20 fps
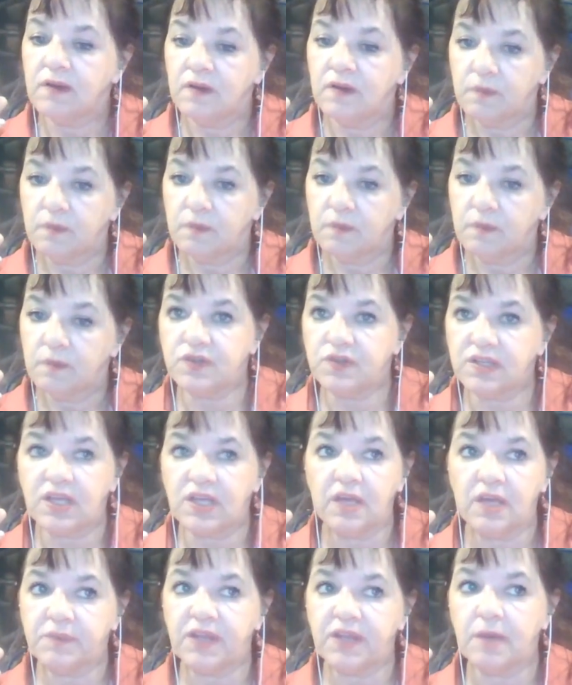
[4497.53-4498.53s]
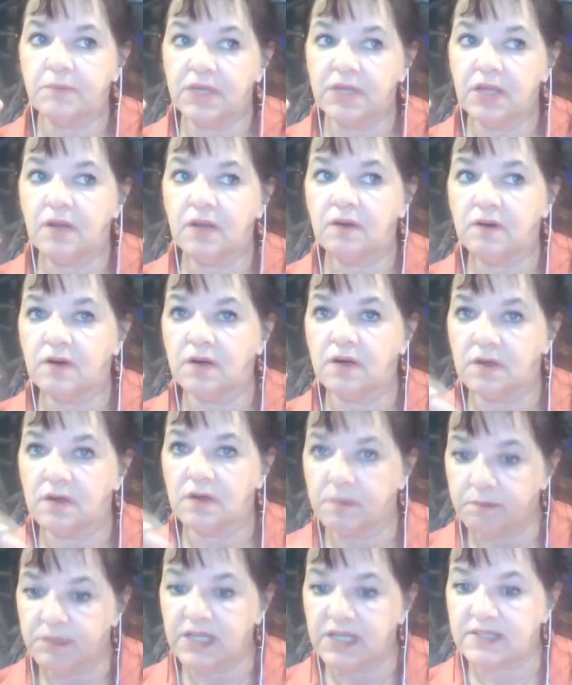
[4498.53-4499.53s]
We should keep them in our
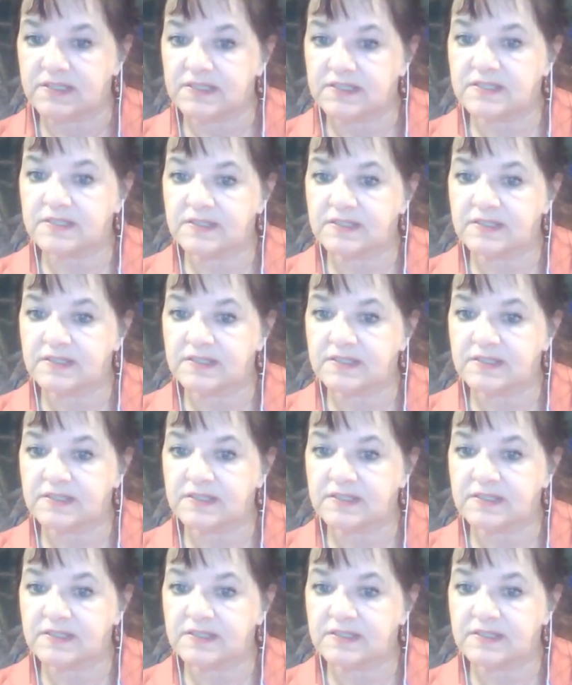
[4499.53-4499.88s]
midst.